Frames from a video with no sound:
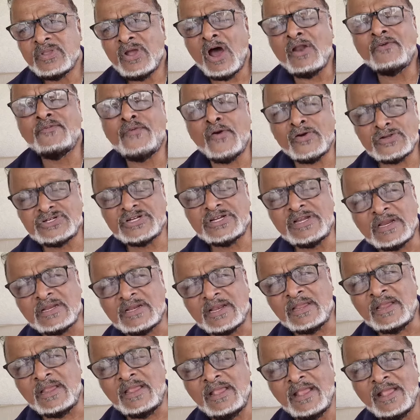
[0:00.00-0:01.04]

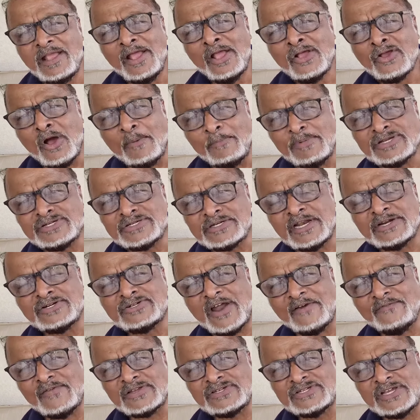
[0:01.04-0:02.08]
Unfortunately, Commissioner and
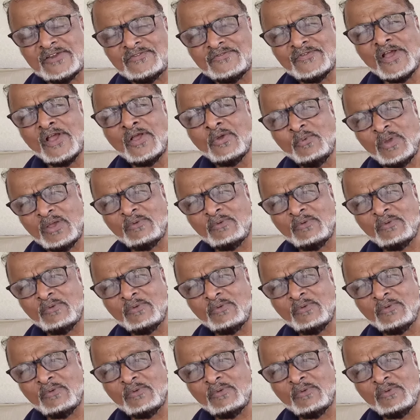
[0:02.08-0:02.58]
Traffic Chief,